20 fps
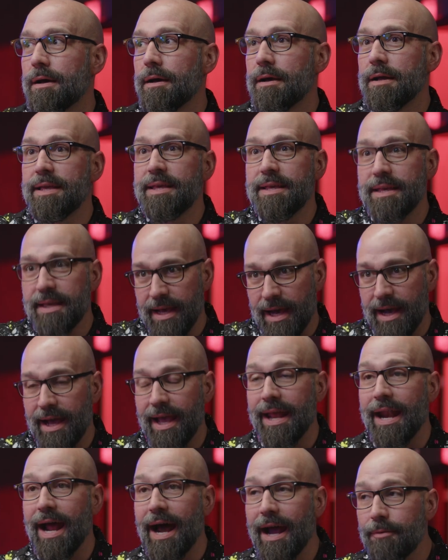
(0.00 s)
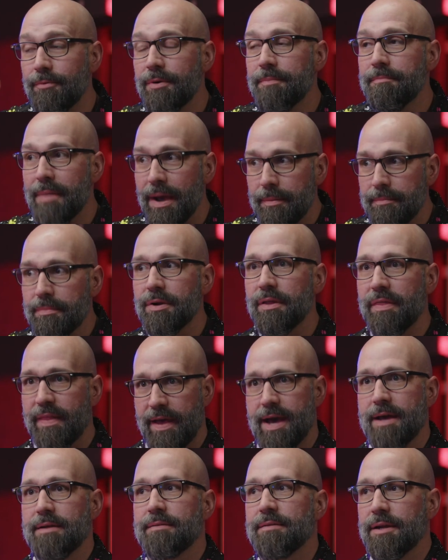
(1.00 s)
Yeah, and I remember
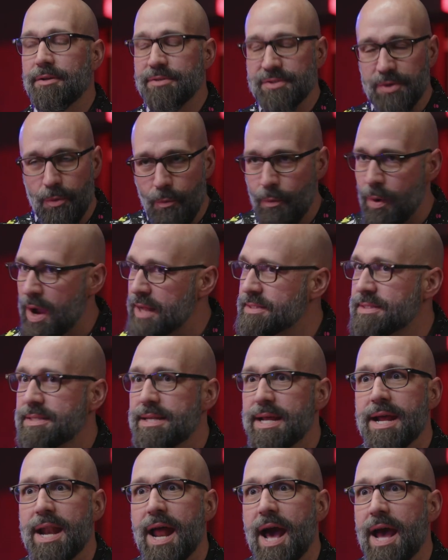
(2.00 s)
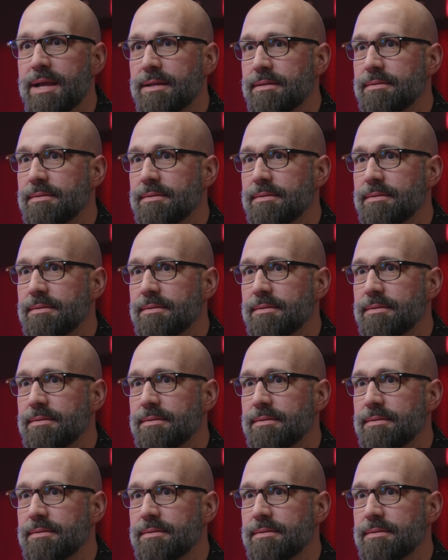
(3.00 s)
that. Like, it was a Wednesday night,